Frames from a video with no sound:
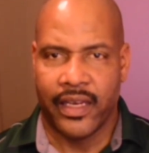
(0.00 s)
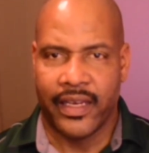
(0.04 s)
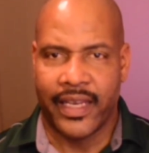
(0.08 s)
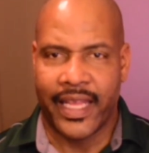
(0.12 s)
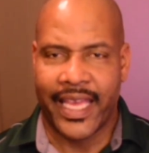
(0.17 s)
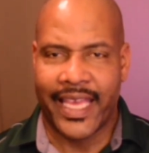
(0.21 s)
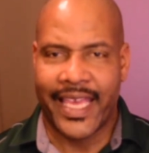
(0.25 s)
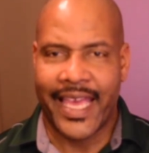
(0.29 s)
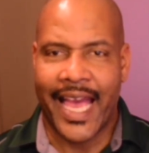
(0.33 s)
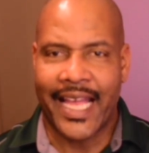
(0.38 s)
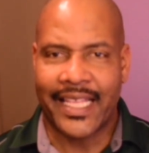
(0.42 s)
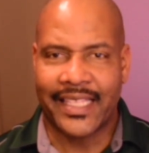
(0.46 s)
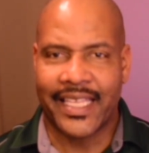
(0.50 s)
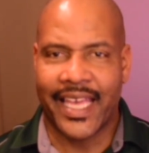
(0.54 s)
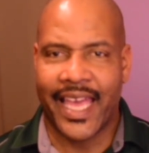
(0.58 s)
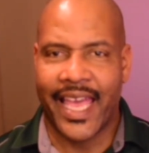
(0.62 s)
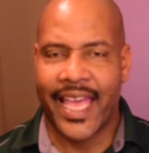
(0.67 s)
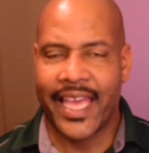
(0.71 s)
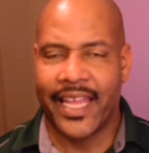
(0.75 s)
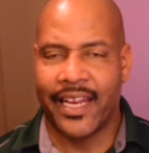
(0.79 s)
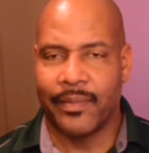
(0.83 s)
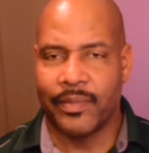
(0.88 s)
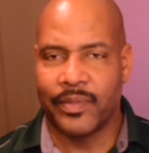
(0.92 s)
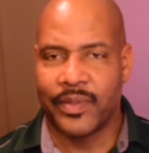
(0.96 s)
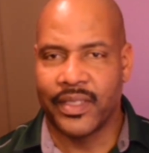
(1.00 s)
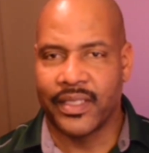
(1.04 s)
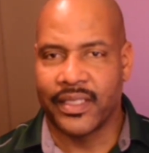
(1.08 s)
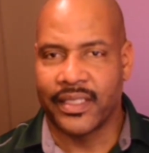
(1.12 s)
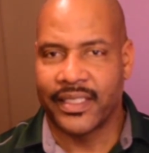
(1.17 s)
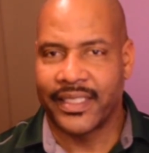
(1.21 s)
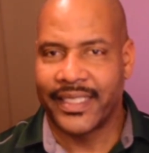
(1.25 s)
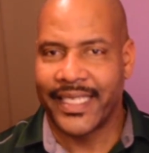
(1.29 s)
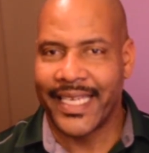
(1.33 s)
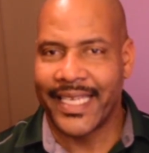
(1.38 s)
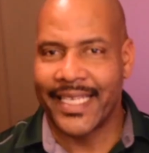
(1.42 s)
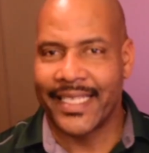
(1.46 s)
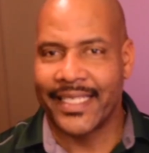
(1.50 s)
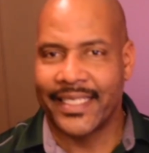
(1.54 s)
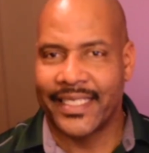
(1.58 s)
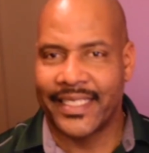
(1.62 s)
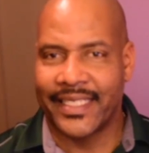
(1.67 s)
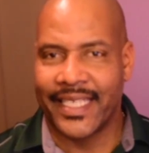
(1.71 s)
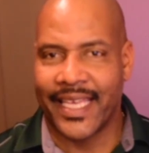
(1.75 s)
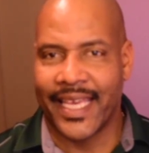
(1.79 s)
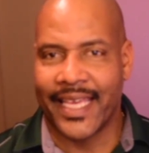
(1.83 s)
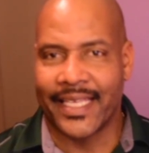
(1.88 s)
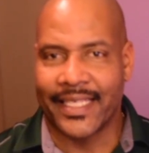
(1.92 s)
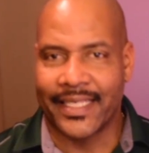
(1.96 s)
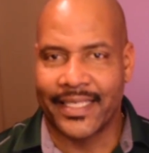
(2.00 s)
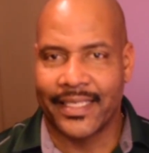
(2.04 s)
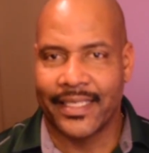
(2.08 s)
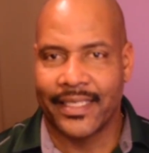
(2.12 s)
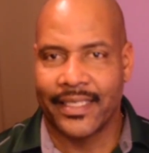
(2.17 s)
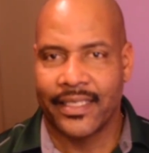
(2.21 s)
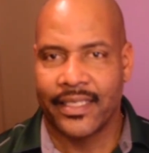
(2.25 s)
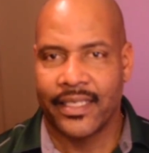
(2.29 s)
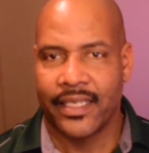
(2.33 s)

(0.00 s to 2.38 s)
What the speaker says: they got to add up to 10 sets.